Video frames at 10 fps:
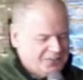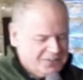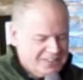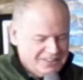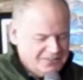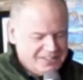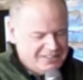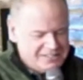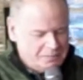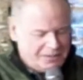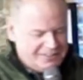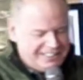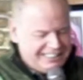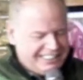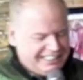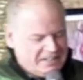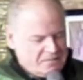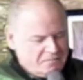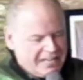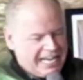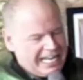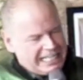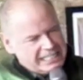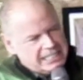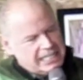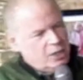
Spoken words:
with Spirit. And I can say,